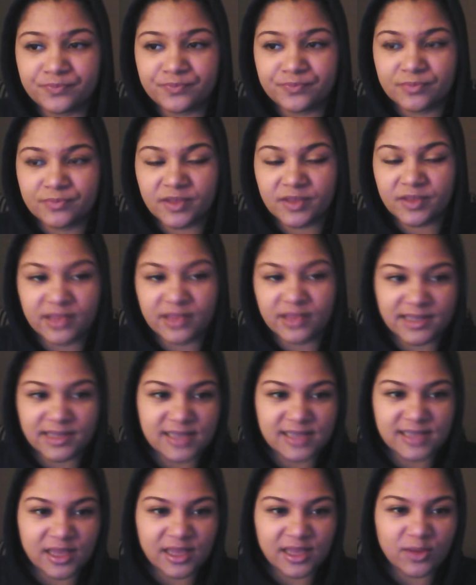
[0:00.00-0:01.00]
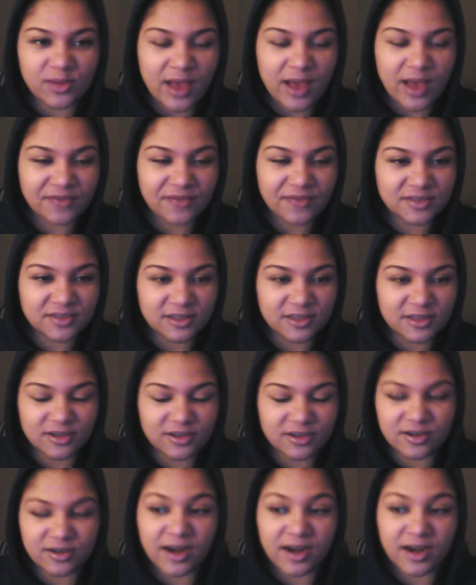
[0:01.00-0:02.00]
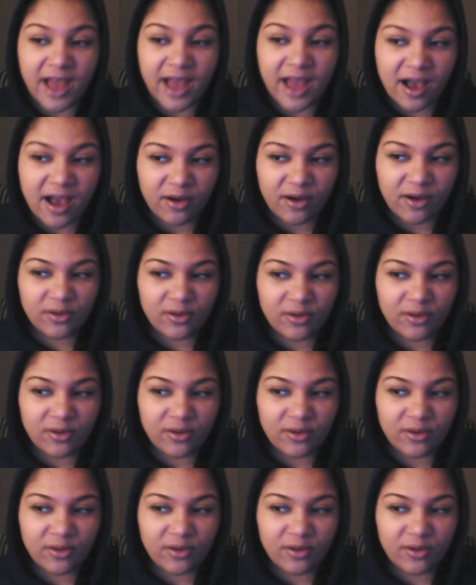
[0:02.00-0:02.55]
the things that you have to learn now.